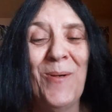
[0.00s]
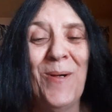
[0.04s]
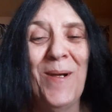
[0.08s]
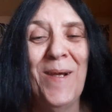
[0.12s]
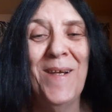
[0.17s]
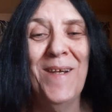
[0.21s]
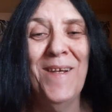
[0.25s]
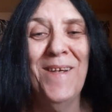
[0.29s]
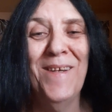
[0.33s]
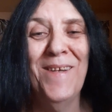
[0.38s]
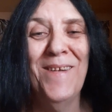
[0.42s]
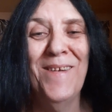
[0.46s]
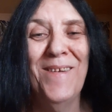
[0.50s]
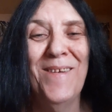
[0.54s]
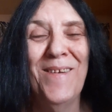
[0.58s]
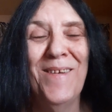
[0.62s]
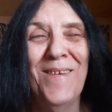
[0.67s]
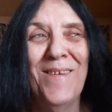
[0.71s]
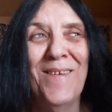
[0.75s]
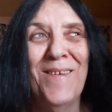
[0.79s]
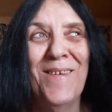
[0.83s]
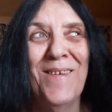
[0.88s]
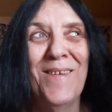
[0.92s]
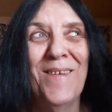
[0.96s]
right?
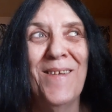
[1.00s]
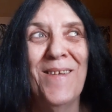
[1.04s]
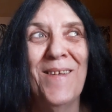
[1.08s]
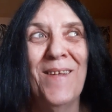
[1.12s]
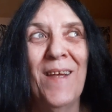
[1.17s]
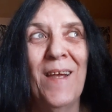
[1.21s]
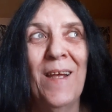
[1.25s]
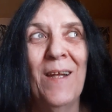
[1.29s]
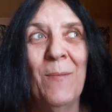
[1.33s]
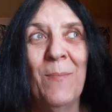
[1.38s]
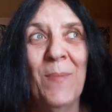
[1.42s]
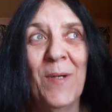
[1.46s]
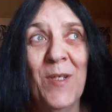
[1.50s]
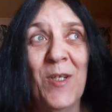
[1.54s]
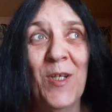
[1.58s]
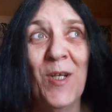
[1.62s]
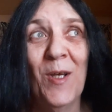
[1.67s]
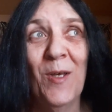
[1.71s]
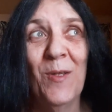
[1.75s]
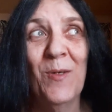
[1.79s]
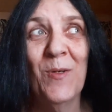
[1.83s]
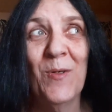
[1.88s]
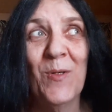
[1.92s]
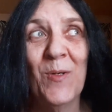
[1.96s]
And a bunch of
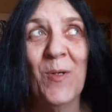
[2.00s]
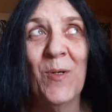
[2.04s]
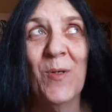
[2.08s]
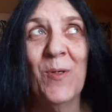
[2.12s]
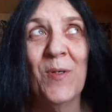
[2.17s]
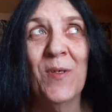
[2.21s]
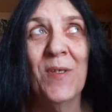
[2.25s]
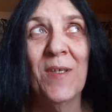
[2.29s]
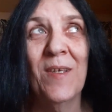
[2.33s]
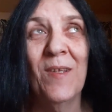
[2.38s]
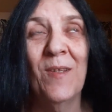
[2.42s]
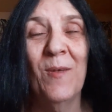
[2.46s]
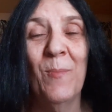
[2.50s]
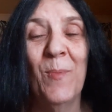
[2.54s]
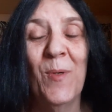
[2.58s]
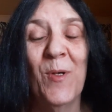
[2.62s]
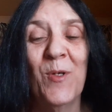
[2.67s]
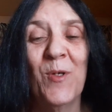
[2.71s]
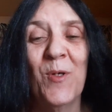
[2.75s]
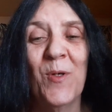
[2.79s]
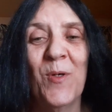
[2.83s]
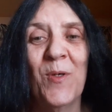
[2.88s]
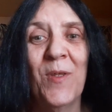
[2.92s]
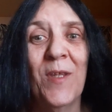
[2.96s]
other circles in the
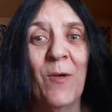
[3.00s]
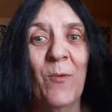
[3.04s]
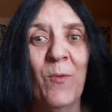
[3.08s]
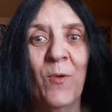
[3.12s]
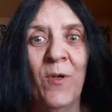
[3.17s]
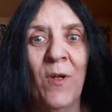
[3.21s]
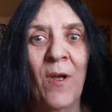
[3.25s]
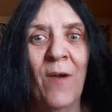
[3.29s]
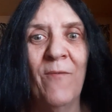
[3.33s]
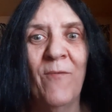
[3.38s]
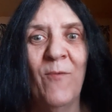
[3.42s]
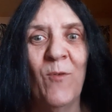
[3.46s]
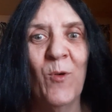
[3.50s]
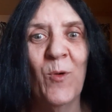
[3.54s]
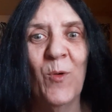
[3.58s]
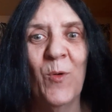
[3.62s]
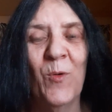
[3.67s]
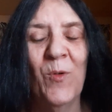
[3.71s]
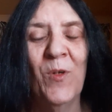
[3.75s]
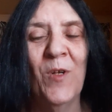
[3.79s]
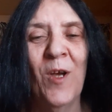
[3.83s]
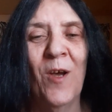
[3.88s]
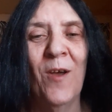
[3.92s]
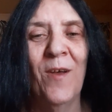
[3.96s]
picture that were not
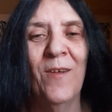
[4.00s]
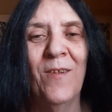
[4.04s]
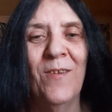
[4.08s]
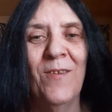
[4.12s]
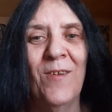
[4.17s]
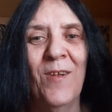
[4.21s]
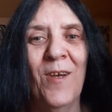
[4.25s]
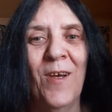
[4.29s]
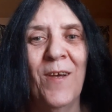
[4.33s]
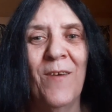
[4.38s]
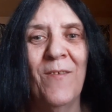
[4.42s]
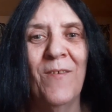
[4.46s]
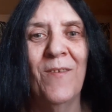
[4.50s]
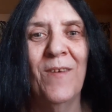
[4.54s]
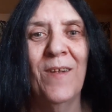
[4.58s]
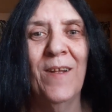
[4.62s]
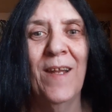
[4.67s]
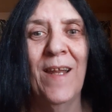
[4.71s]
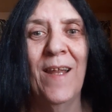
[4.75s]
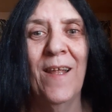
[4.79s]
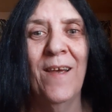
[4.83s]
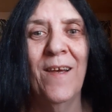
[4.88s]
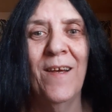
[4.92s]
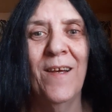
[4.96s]
photo, not
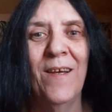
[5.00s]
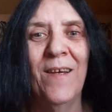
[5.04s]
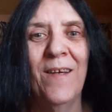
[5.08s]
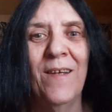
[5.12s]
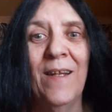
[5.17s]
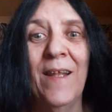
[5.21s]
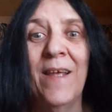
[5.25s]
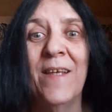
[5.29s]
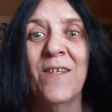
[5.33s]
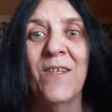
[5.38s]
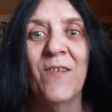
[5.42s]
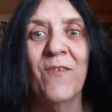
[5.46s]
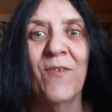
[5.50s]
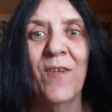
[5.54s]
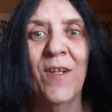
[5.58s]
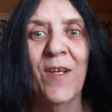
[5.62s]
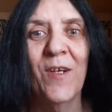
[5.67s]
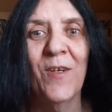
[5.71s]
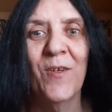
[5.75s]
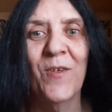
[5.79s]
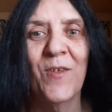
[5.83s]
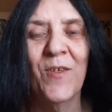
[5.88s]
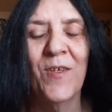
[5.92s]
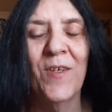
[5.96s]
lens
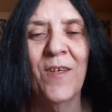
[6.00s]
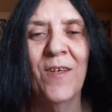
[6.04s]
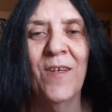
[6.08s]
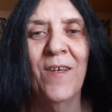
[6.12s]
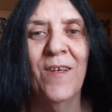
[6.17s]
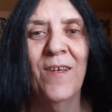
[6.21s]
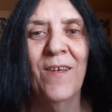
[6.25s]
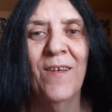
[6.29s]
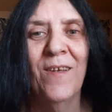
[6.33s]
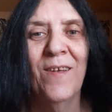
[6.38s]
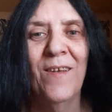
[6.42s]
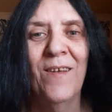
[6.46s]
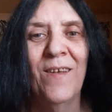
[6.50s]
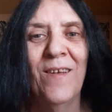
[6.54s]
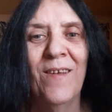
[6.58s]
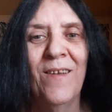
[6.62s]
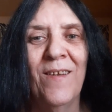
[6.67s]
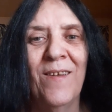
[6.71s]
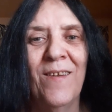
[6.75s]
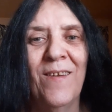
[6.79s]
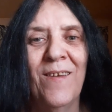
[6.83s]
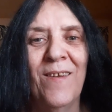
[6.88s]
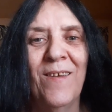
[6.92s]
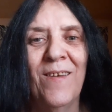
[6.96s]
flares,
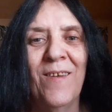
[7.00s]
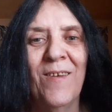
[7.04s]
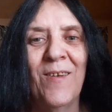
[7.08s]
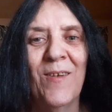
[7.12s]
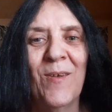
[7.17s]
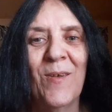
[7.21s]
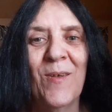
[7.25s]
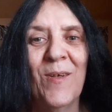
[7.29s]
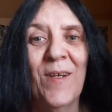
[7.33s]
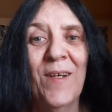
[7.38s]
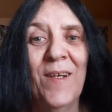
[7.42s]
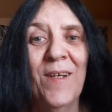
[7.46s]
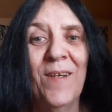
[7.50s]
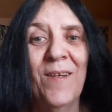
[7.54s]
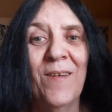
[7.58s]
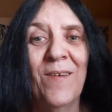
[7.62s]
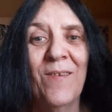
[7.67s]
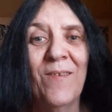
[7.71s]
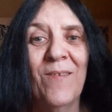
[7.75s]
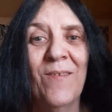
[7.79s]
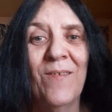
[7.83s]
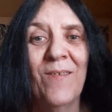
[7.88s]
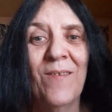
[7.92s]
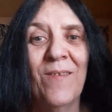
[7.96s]
right?
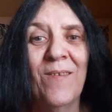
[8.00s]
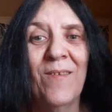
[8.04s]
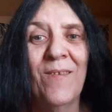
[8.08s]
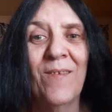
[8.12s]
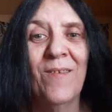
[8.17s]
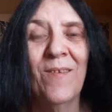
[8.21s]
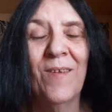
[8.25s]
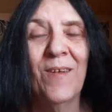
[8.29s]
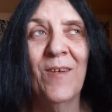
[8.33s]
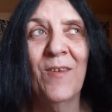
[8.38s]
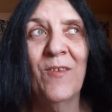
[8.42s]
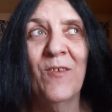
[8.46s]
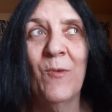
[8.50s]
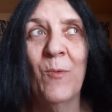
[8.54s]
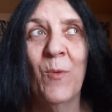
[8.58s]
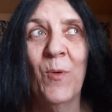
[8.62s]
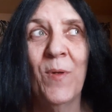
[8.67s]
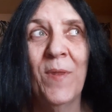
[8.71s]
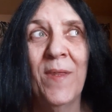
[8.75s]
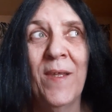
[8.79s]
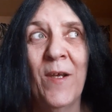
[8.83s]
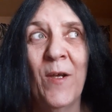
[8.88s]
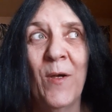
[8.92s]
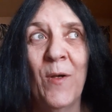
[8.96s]
Because they
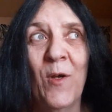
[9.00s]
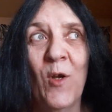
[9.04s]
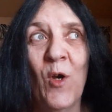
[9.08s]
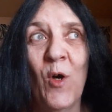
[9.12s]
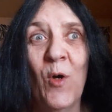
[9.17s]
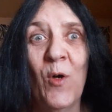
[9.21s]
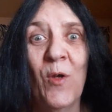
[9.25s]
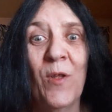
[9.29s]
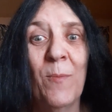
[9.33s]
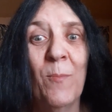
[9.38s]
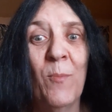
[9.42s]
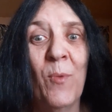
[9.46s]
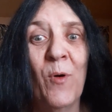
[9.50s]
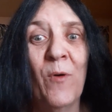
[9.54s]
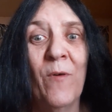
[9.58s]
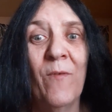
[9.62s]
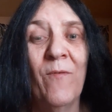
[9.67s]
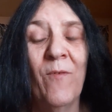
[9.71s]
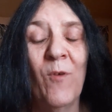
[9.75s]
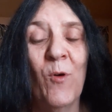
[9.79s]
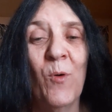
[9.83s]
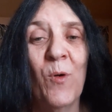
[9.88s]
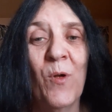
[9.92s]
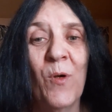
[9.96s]
weren't there in all the
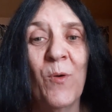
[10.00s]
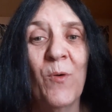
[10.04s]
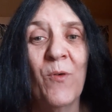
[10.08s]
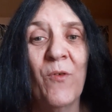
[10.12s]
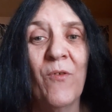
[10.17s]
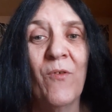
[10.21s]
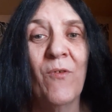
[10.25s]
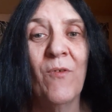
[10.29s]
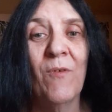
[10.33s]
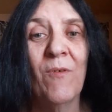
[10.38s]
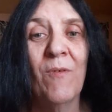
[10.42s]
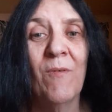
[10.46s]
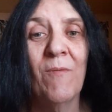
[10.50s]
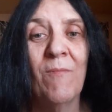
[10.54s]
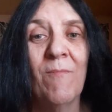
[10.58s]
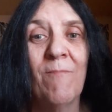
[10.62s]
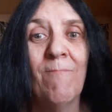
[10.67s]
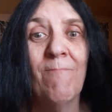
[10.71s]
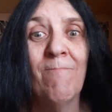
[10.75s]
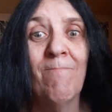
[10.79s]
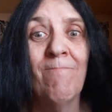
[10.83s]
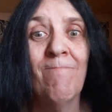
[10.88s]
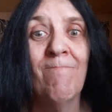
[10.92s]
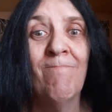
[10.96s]
photos
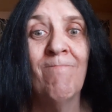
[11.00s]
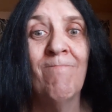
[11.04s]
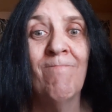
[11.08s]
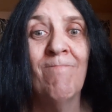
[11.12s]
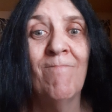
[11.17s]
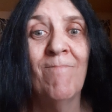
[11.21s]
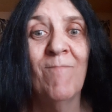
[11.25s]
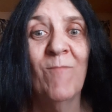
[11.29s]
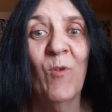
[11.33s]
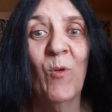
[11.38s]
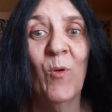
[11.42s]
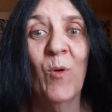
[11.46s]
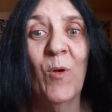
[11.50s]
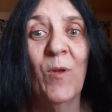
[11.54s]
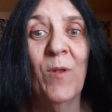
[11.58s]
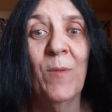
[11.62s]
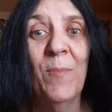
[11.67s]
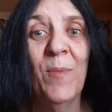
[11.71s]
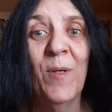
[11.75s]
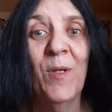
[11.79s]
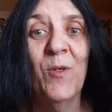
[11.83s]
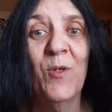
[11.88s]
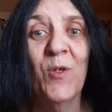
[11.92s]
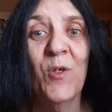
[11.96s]
or all the
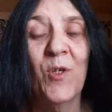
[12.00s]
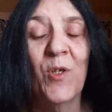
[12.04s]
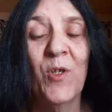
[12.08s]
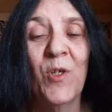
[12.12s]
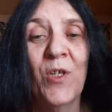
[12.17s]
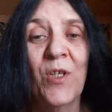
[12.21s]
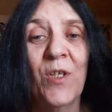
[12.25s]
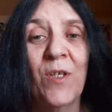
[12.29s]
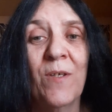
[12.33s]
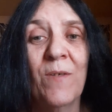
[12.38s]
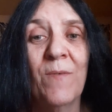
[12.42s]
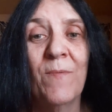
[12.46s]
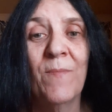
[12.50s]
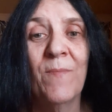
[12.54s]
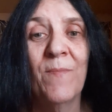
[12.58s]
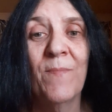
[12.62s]
pictures.